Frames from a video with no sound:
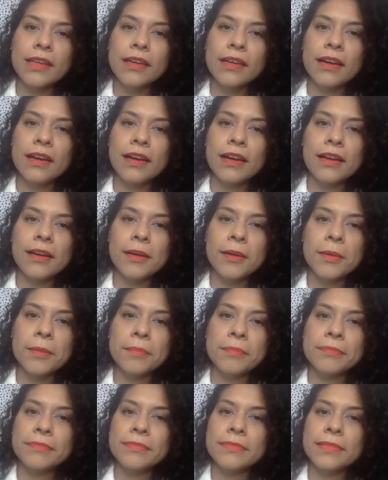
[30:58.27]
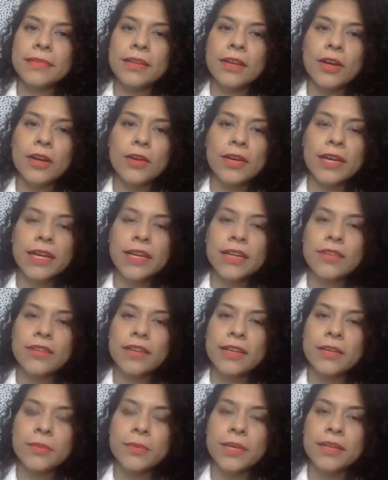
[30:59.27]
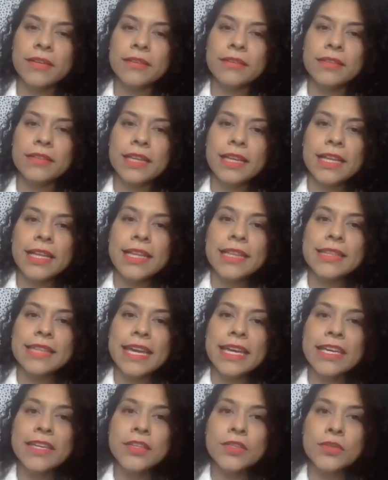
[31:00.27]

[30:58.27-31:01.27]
Okay, great. Well, thank